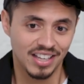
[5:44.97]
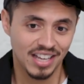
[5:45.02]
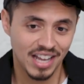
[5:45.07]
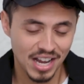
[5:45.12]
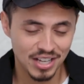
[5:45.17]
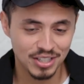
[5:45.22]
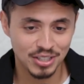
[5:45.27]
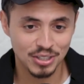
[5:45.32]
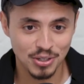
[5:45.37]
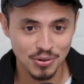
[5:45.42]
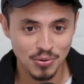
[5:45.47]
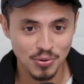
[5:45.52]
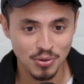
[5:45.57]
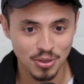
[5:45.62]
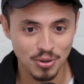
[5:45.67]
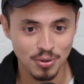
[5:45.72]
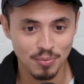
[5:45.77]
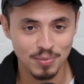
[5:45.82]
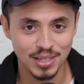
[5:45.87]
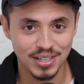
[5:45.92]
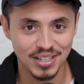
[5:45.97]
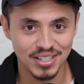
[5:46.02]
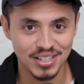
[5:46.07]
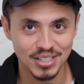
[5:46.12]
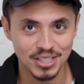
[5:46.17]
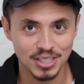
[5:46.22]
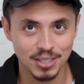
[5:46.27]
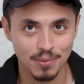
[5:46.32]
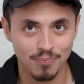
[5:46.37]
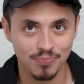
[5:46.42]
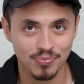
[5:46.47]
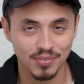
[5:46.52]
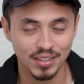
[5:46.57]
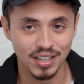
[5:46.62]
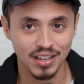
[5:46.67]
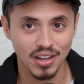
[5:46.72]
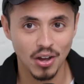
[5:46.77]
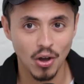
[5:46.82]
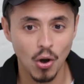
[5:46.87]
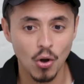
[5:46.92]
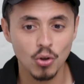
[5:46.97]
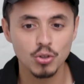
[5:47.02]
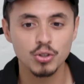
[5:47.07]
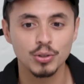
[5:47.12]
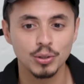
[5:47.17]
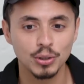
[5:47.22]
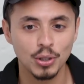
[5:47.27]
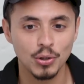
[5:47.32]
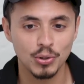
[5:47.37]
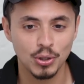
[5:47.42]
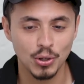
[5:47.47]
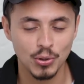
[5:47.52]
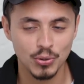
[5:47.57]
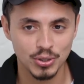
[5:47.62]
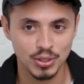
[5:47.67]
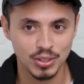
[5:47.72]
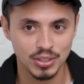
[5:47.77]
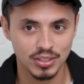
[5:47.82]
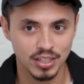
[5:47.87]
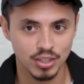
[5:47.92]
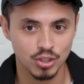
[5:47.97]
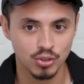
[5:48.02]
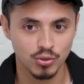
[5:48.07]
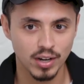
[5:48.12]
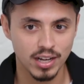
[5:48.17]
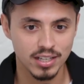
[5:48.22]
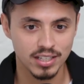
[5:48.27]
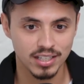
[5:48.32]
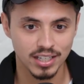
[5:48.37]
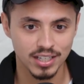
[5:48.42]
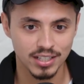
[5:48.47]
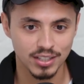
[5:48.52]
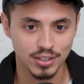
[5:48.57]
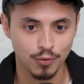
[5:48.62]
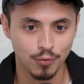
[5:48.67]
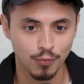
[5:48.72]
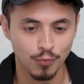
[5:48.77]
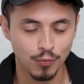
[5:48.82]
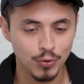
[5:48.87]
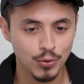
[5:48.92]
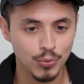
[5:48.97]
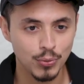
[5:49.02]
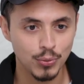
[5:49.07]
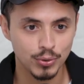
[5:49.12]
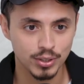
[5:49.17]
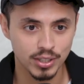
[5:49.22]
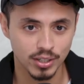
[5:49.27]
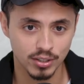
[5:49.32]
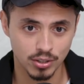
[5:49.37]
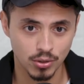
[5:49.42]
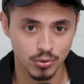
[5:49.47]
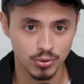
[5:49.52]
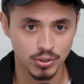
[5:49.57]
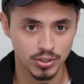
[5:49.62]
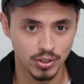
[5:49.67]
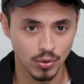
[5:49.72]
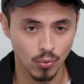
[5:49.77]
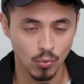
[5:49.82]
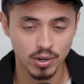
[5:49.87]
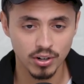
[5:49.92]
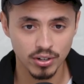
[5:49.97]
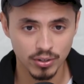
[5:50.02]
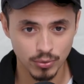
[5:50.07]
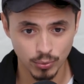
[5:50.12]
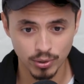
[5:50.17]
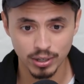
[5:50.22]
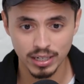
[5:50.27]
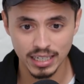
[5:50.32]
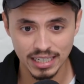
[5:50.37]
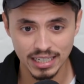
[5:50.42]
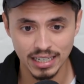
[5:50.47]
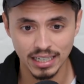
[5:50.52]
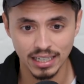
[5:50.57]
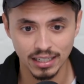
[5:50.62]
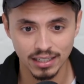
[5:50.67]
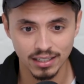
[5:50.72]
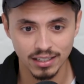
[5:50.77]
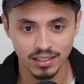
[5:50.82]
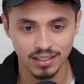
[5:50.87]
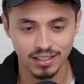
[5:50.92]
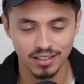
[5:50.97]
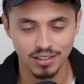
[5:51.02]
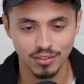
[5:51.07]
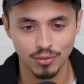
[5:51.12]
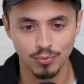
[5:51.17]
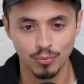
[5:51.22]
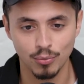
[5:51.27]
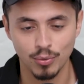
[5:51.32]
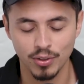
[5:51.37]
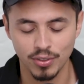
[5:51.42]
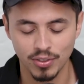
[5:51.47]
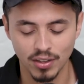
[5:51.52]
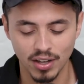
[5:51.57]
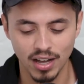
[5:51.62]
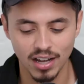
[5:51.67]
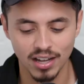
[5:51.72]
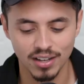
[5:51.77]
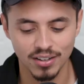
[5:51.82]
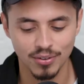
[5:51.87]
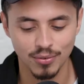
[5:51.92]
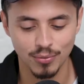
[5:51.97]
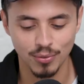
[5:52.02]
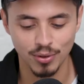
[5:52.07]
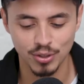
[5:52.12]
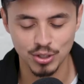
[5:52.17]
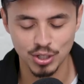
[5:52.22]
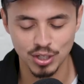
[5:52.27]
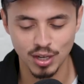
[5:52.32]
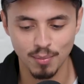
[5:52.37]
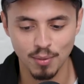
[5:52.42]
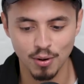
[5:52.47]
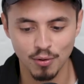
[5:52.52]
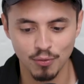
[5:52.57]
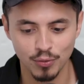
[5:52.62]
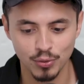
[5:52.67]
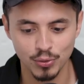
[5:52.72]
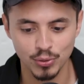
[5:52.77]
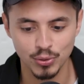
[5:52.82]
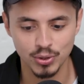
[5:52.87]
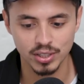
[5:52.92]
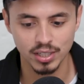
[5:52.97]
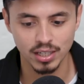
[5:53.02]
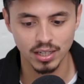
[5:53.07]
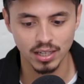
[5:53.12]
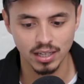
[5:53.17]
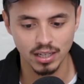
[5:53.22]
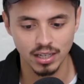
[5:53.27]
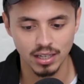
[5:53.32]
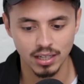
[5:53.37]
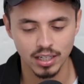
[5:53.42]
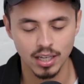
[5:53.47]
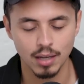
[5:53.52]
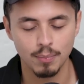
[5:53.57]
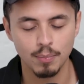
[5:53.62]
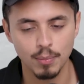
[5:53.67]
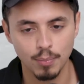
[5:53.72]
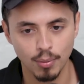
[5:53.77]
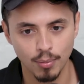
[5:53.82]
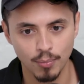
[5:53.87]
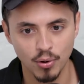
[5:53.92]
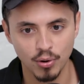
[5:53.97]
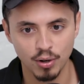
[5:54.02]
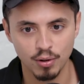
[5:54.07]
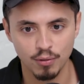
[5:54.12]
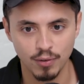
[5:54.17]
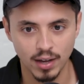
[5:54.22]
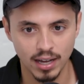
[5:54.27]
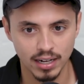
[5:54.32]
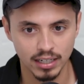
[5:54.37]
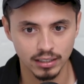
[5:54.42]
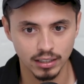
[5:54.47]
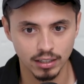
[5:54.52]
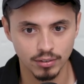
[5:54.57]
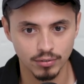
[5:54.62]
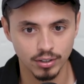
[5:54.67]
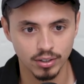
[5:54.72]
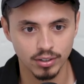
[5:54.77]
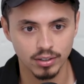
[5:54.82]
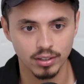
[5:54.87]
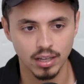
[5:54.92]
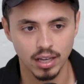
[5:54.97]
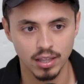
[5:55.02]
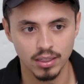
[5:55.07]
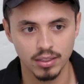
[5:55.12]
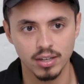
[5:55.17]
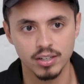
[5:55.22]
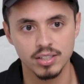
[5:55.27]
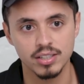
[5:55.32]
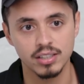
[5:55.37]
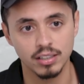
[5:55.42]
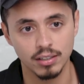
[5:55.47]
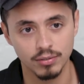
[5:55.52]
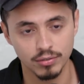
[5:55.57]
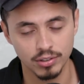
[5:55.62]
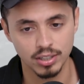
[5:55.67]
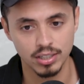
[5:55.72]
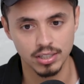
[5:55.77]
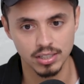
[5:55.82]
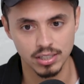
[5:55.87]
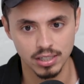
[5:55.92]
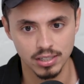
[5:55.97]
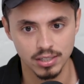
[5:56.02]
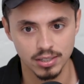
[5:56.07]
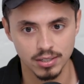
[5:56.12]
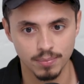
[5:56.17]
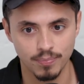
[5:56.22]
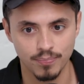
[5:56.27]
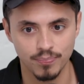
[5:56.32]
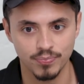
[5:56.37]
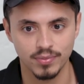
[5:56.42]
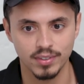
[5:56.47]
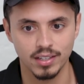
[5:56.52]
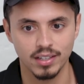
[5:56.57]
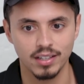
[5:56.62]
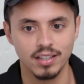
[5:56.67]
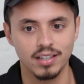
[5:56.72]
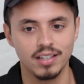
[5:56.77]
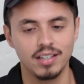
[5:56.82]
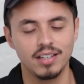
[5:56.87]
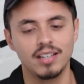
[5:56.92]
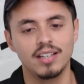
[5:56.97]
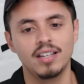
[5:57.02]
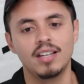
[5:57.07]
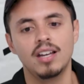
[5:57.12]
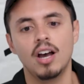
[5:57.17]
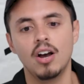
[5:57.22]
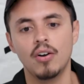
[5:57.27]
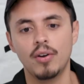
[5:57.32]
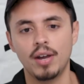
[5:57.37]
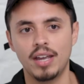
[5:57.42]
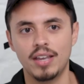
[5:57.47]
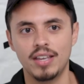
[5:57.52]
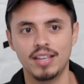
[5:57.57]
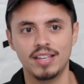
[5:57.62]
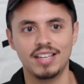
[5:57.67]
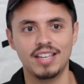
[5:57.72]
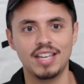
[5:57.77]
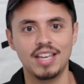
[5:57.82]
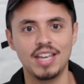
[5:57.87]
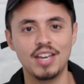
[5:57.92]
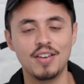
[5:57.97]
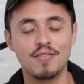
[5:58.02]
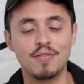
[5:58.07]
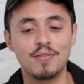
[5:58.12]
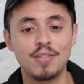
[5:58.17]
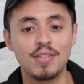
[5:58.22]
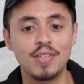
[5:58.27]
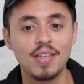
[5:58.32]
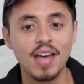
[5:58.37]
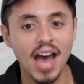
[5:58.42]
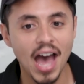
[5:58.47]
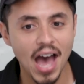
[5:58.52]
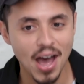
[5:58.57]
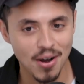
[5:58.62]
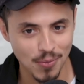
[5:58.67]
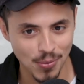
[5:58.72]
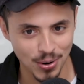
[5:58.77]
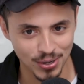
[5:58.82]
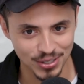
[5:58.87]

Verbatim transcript: it has to do with you because ultra low doses that translate to food, to doses that we're, we're eating with, uh, with G M O foods can be promoting fatty liver and thus liver disease. Okay, if that